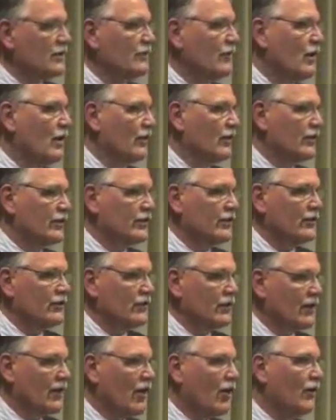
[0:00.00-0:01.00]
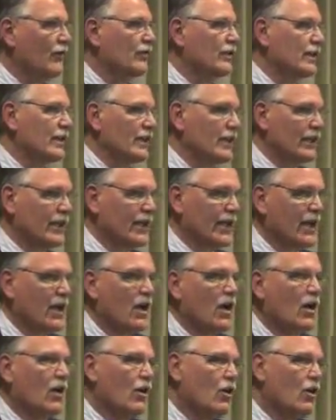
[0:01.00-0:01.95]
to volunteer, the golf DNA,